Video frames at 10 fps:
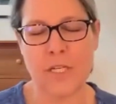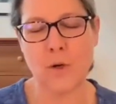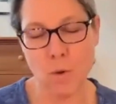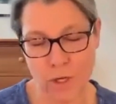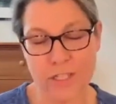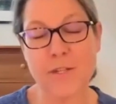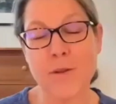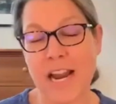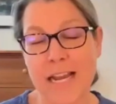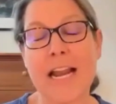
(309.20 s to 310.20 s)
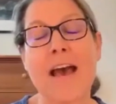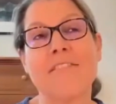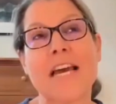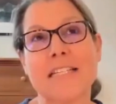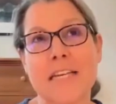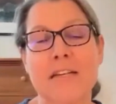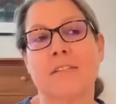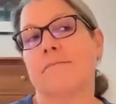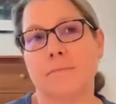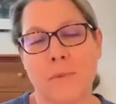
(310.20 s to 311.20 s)
an order so that I could have that
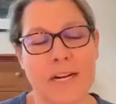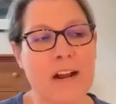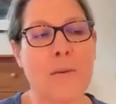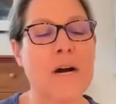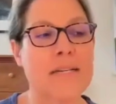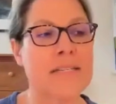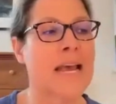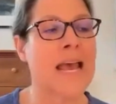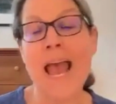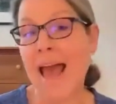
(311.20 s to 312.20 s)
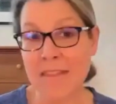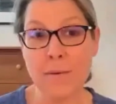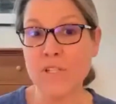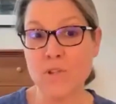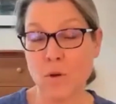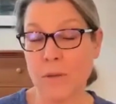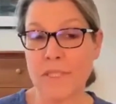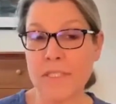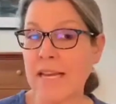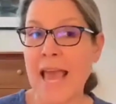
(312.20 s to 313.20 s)
done where I was. And that was
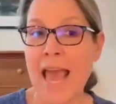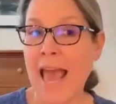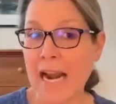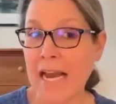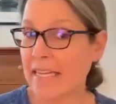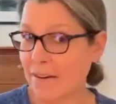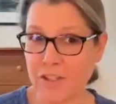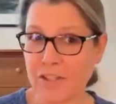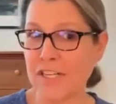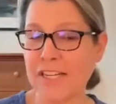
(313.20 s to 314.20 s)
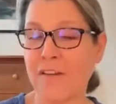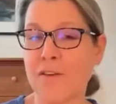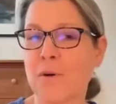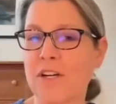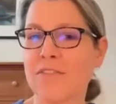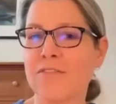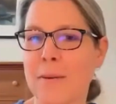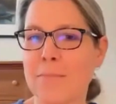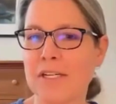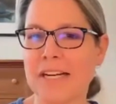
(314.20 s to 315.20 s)
normal. And I never heard another word
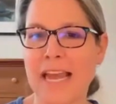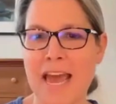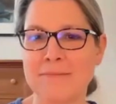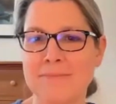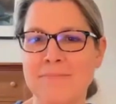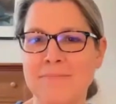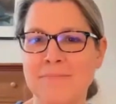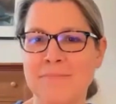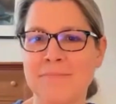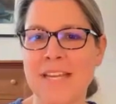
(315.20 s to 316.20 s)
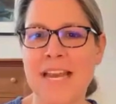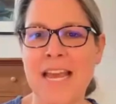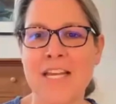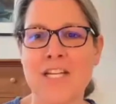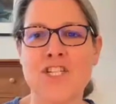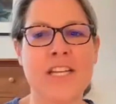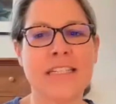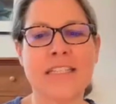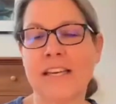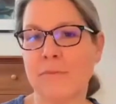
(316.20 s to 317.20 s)
from her again. She
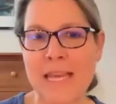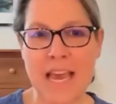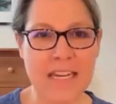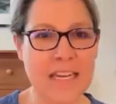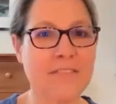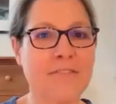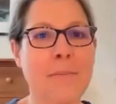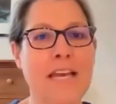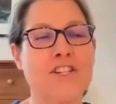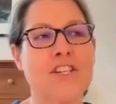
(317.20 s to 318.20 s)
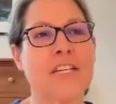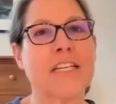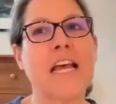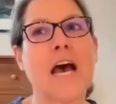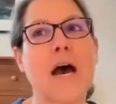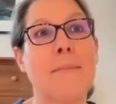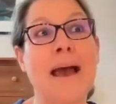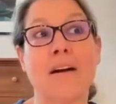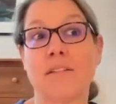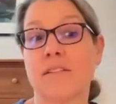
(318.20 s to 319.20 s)
didn't give me any information
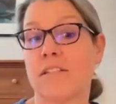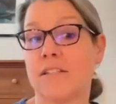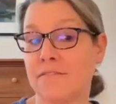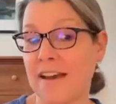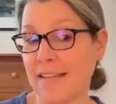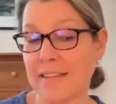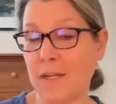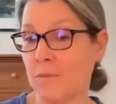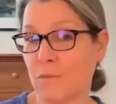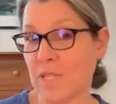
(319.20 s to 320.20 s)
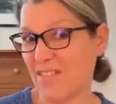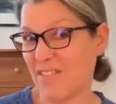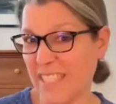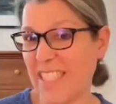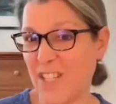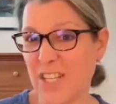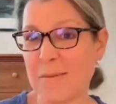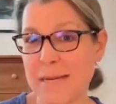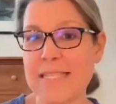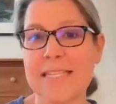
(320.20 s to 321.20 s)
about the fact that it wasn't really
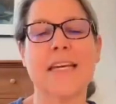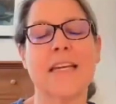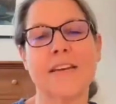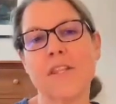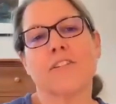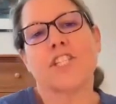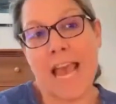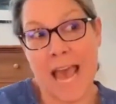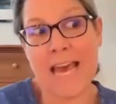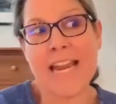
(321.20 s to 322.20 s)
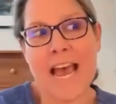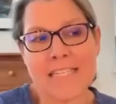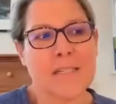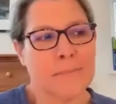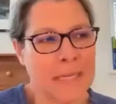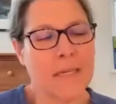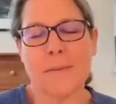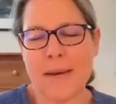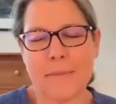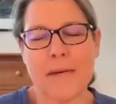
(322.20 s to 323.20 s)
just my skin, even though she had asked me
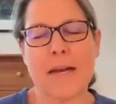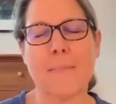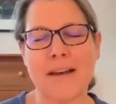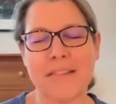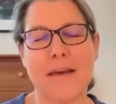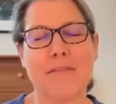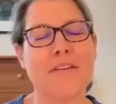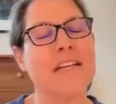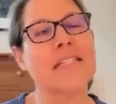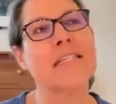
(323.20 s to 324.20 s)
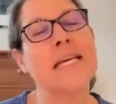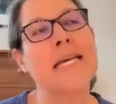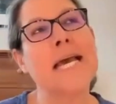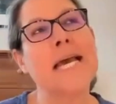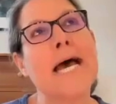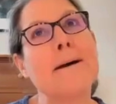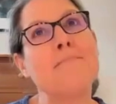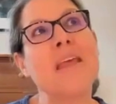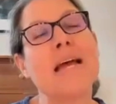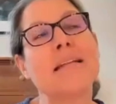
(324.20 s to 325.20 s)
about the other things.
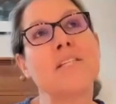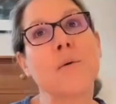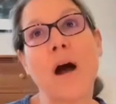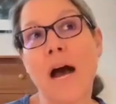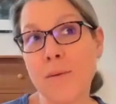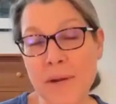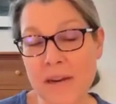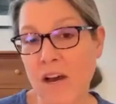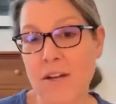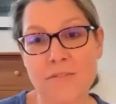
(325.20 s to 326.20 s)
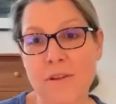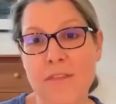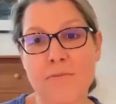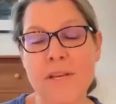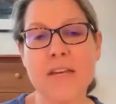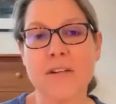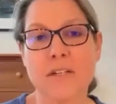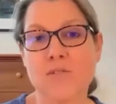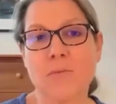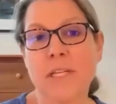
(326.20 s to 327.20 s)
And so I went on for 3
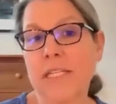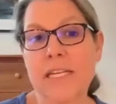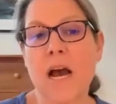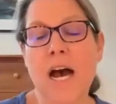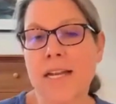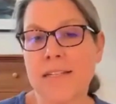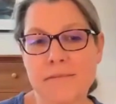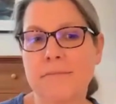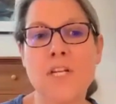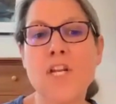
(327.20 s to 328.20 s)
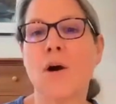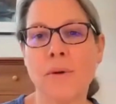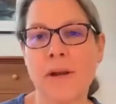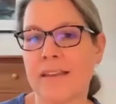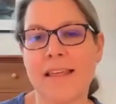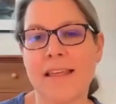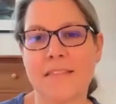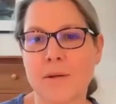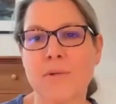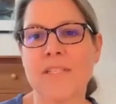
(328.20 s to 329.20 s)
years, really not knowing
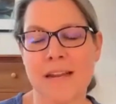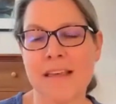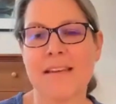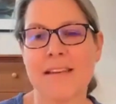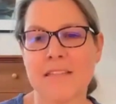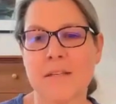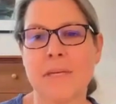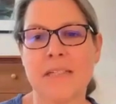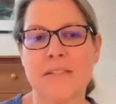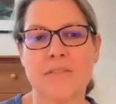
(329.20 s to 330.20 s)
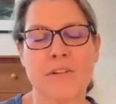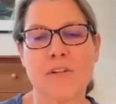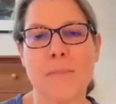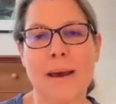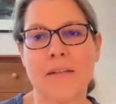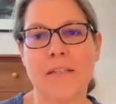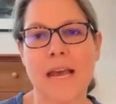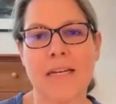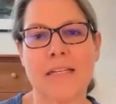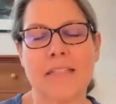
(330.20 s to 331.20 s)
that there was anything to be concerned about,
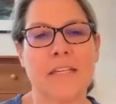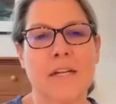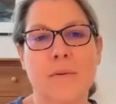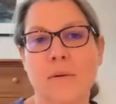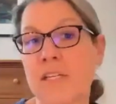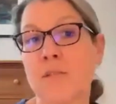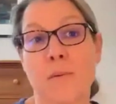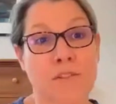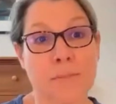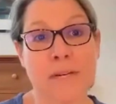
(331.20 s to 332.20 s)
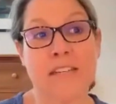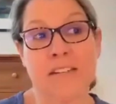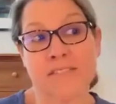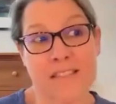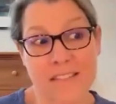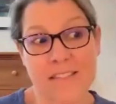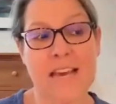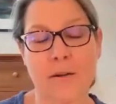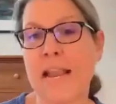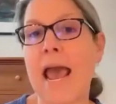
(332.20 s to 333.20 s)
and exposing myself to things
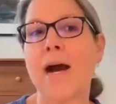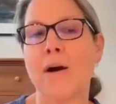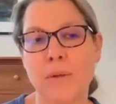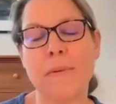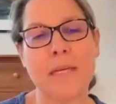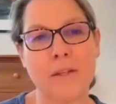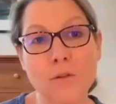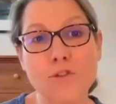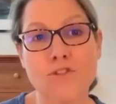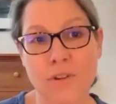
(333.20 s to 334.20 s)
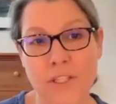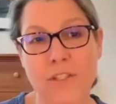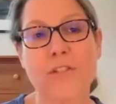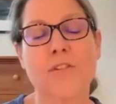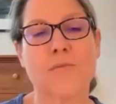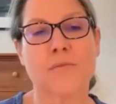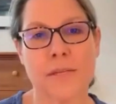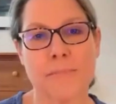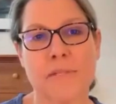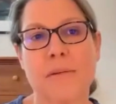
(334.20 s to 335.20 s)
that now would be huge triggers
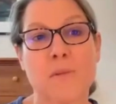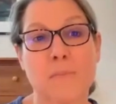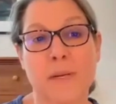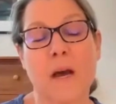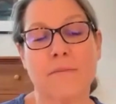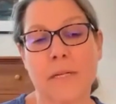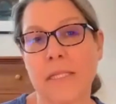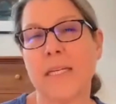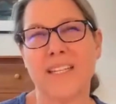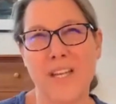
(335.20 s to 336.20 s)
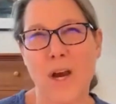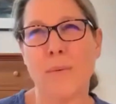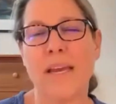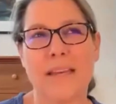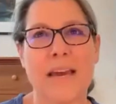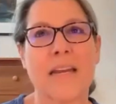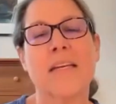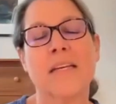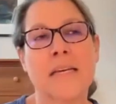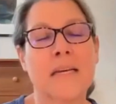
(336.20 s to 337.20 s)
for symptoms, but not really knowing
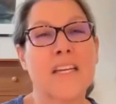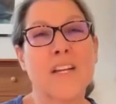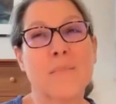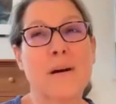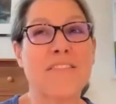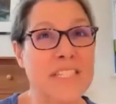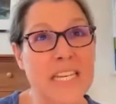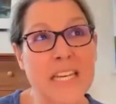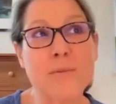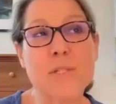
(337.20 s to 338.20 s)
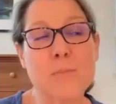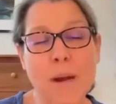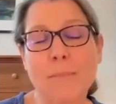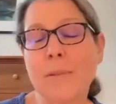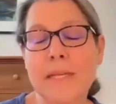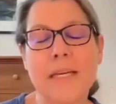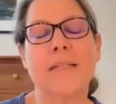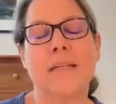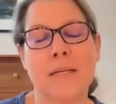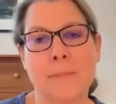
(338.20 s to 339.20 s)
that my fatigue was
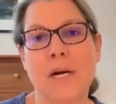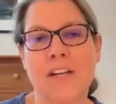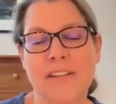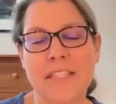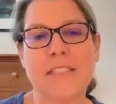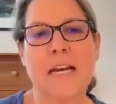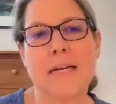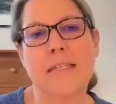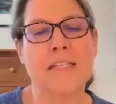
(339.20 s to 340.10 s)
probably part of it.